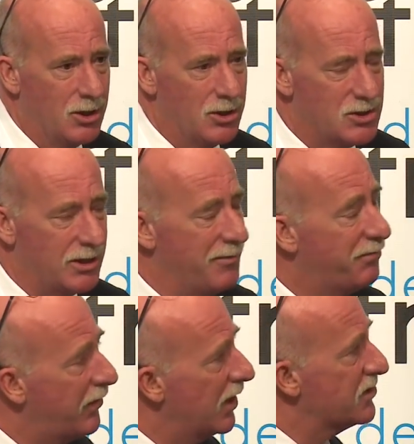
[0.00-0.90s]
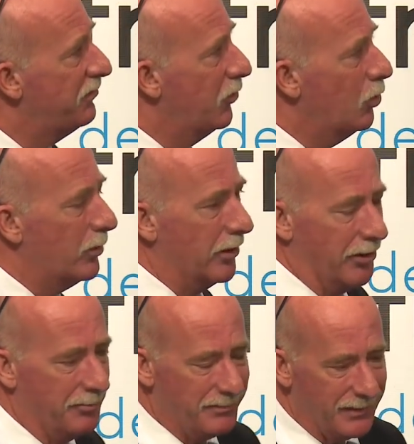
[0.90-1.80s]
So then fast
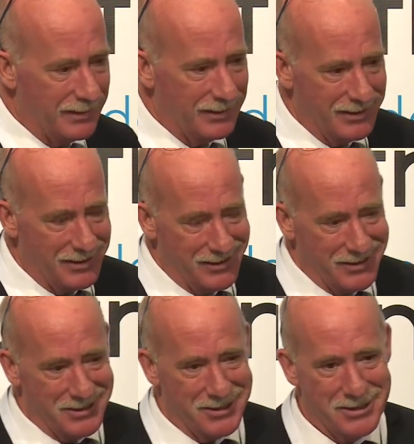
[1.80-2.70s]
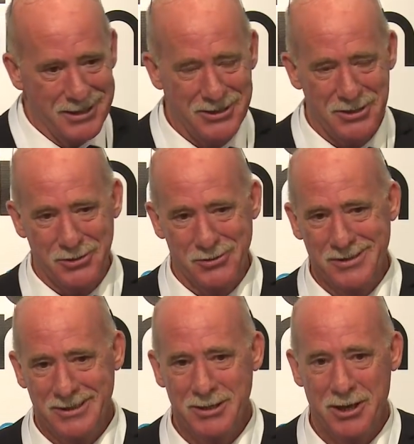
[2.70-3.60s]
forward until
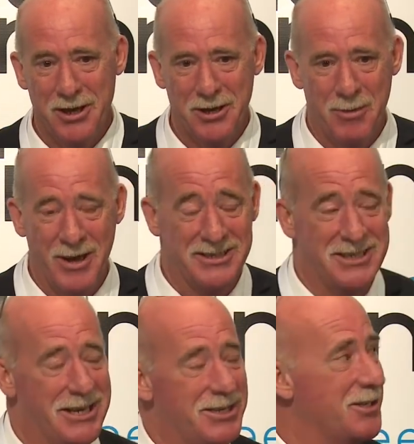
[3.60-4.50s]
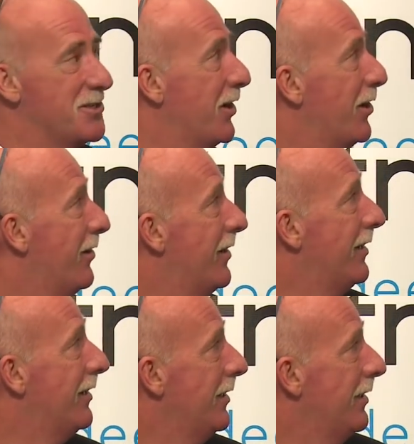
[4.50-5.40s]
about 10 years ago,
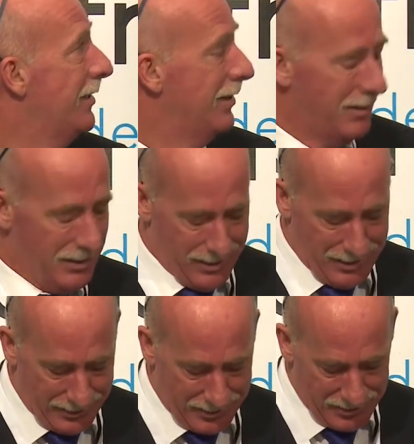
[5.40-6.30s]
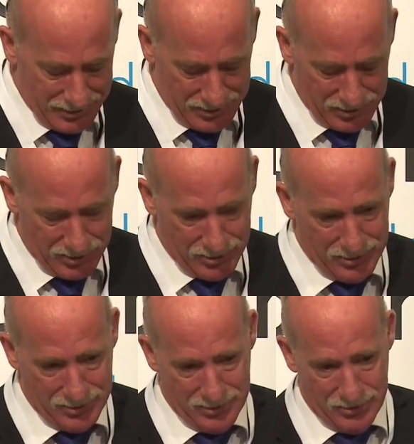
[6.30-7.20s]
and there's these
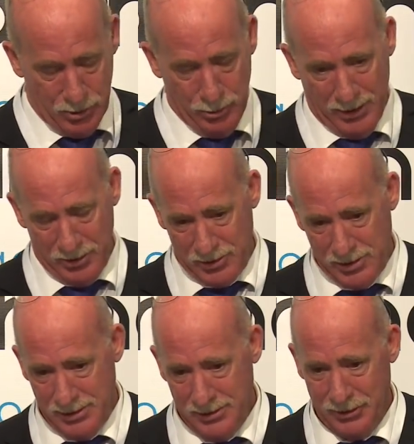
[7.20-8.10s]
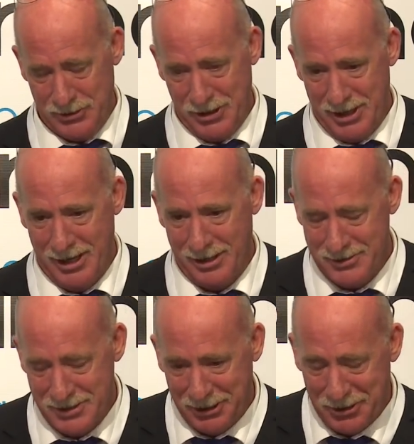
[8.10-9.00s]
two blokes, not so young,
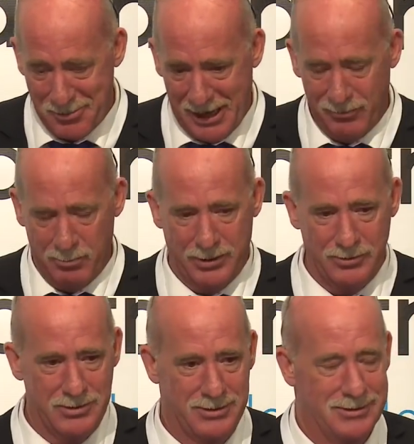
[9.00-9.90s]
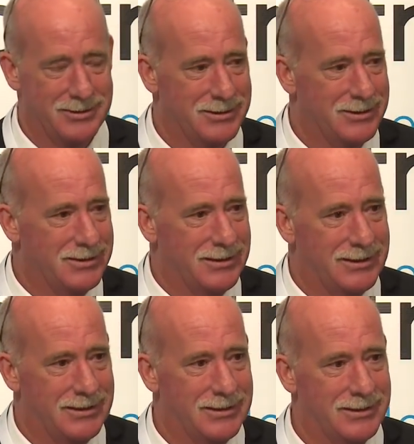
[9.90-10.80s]
sitting on the back of a boat,
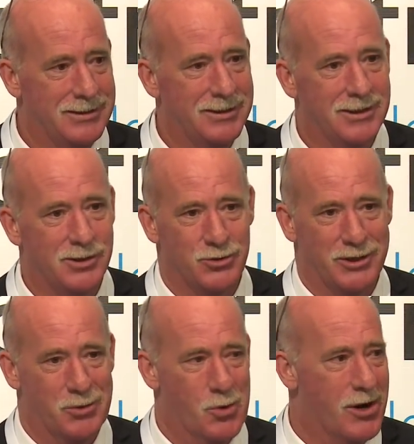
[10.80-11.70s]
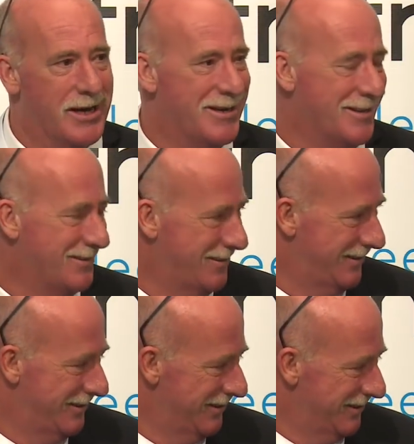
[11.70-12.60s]
enjoying a wine,
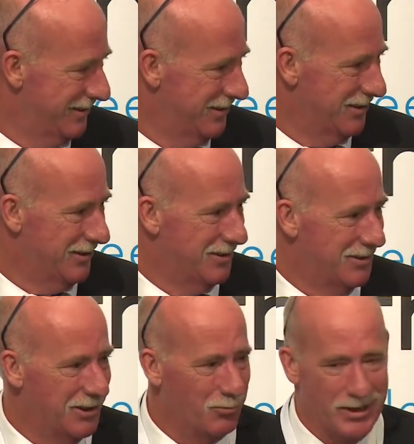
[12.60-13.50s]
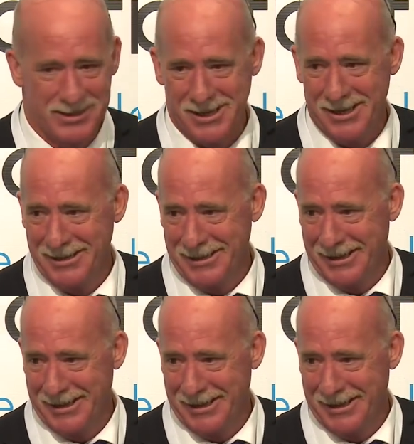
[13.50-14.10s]
and one saying to the